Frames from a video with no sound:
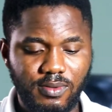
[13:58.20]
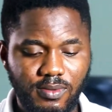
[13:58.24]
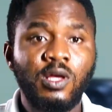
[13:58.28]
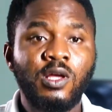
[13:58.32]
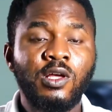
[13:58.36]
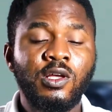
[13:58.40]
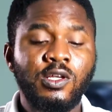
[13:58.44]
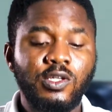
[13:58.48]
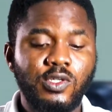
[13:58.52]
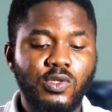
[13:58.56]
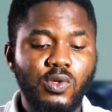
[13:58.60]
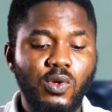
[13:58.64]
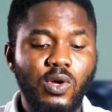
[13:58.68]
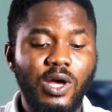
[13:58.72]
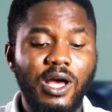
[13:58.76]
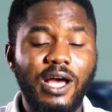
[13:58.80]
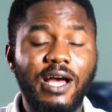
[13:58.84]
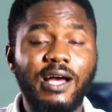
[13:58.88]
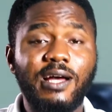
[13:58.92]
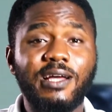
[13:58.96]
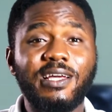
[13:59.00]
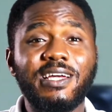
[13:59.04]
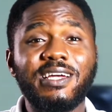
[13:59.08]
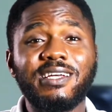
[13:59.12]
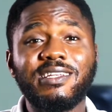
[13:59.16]
So
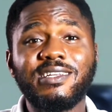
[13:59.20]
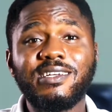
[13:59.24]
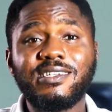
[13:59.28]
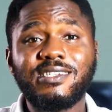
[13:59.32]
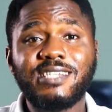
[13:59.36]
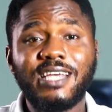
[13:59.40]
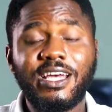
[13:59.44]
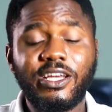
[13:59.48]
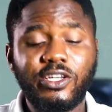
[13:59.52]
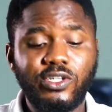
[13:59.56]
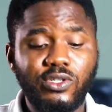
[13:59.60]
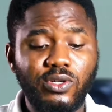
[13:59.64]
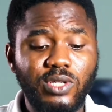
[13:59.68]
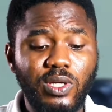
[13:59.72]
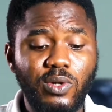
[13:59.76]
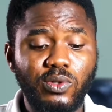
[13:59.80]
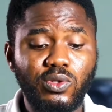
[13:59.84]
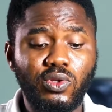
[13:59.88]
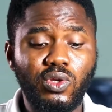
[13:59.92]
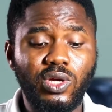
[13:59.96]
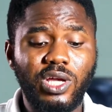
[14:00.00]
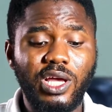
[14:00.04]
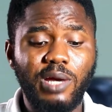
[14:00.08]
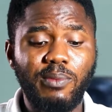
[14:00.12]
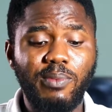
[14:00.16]
in this section, I want
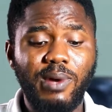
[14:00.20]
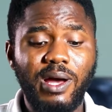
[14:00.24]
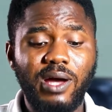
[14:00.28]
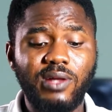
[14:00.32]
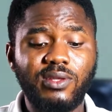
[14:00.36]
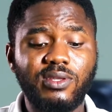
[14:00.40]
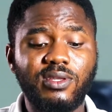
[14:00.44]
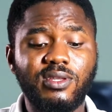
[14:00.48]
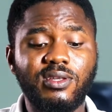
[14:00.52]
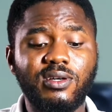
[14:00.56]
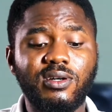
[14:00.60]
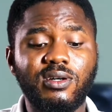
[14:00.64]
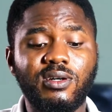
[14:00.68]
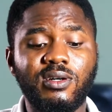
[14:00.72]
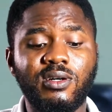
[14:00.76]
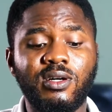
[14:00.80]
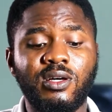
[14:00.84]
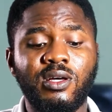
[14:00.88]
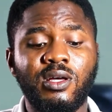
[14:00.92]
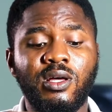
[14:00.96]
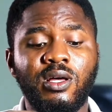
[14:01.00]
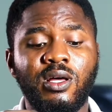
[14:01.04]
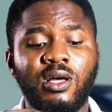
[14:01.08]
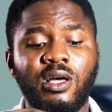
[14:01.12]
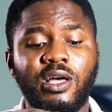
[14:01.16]
to talk about the
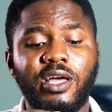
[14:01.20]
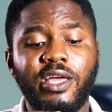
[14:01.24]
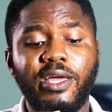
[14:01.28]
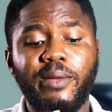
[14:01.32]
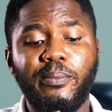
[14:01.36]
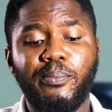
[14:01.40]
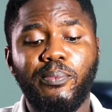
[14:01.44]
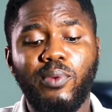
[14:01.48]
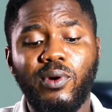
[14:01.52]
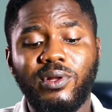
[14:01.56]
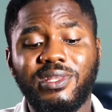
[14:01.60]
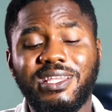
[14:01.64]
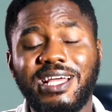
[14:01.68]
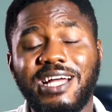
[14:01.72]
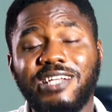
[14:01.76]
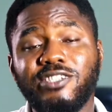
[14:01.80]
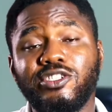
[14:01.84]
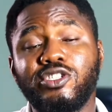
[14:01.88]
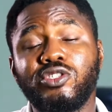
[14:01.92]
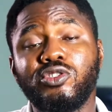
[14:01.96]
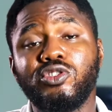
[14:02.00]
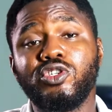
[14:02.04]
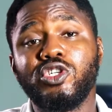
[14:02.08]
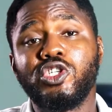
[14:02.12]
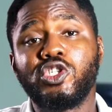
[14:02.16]

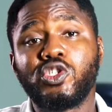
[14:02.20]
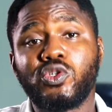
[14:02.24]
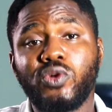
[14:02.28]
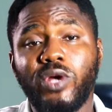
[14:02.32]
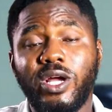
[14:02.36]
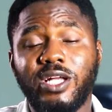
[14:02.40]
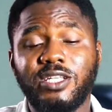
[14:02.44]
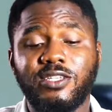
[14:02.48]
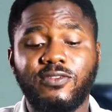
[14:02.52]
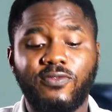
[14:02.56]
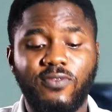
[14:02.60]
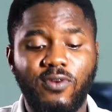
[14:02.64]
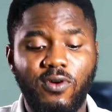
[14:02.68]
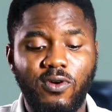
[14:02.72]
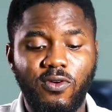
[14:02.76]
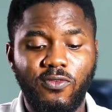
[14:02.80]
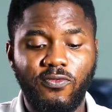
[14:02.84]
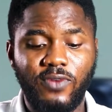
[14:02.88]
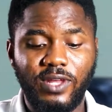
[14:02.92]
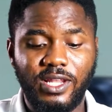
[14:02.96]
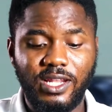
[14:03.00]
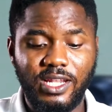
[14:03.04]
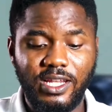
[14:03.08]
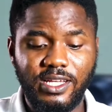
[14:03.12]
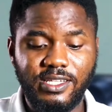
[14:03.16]
important nutrients for
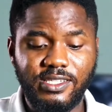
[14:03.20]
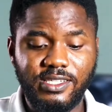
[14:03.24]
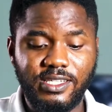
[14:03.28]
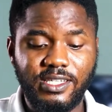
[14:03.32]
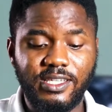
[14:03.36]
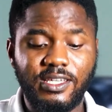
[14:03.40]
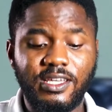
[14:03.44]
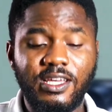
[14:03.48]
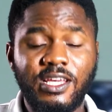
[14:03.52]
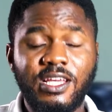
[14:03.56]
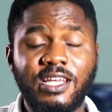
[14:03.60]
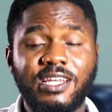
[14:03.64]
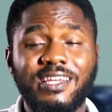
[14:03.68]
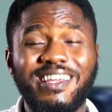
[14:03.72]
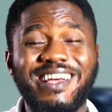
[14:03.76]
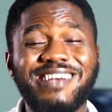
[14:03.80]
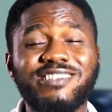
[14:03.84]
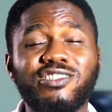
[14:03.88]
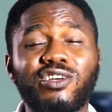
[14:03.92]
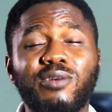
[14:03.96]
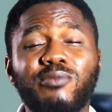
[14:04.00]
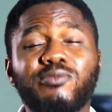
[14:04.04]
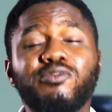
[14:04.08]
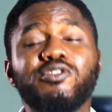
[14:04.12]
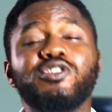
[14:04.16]
fertility. There are
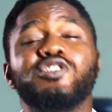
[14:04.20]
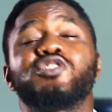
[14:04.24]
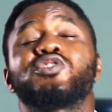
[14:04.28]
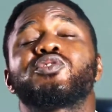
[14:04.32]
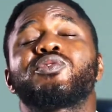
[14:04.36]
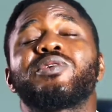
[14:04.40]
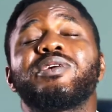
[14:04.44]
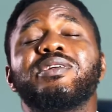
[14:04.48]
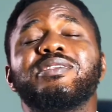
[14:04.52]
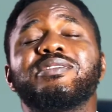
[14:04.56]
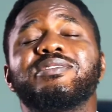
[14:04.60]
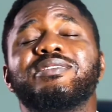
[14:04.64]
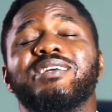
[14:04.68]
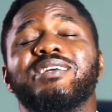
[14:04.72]
some nutrients that